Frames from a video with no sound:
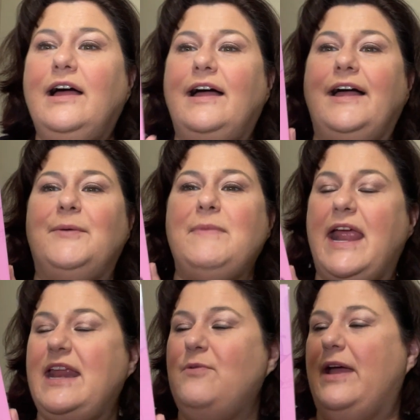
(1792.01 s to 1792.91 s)
Um,
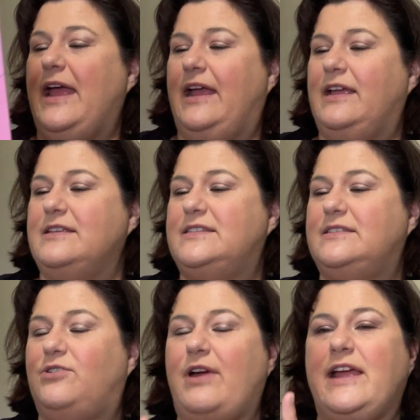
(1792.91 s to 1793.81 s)
anyway,
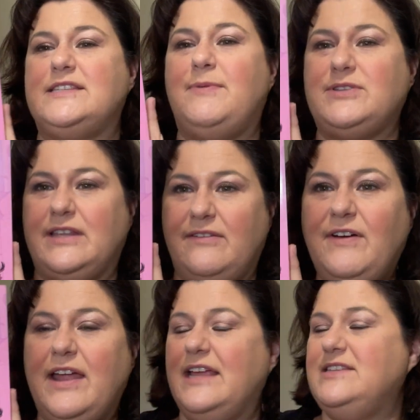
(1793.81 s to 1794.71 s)
Greg it's Supposedly
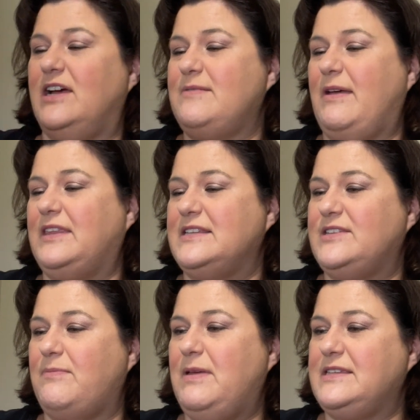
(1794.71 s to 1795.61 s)
Fun had talked about this, so
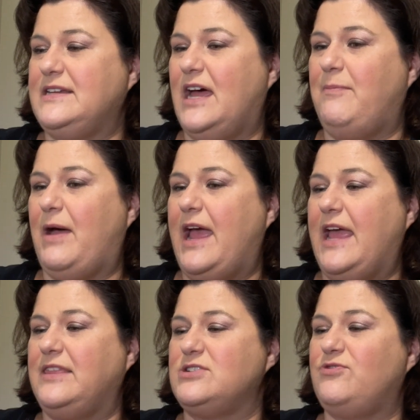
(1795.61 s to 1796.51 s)
I picked it up,
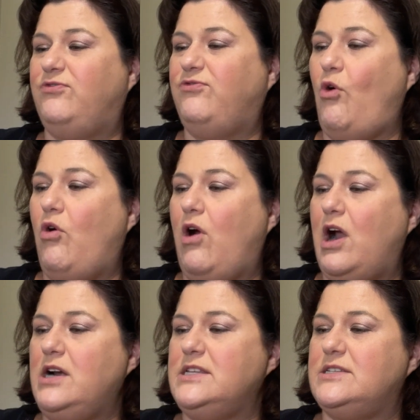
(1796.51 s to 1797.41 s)
and there's
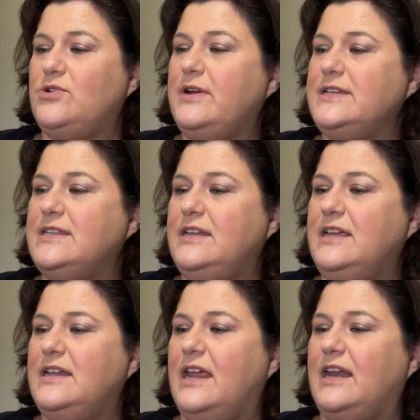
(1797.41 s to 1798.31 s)
four stories in
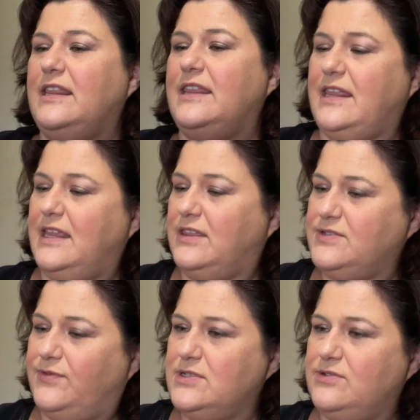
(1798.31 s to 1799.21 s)
it, and I, th I think there's
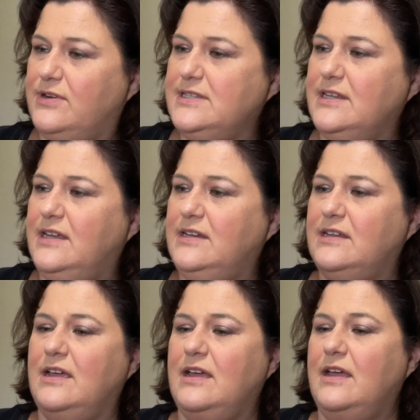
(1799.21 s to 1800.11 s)
four stories in it.
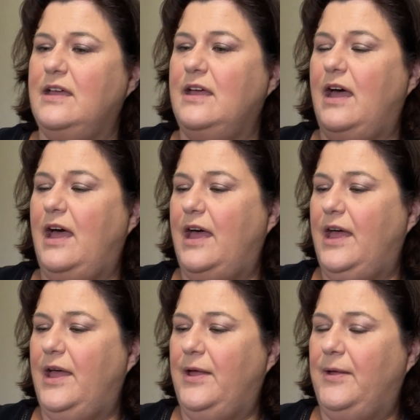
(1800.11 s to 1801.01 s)

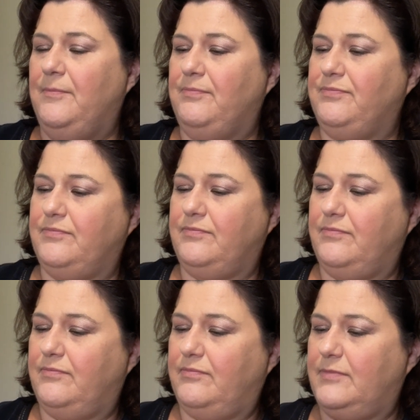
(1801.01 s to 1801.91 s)
Um,
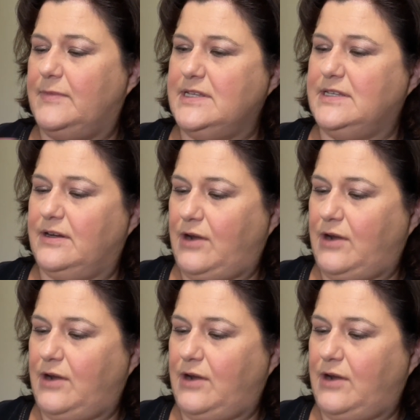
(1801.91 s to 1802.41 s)
is there?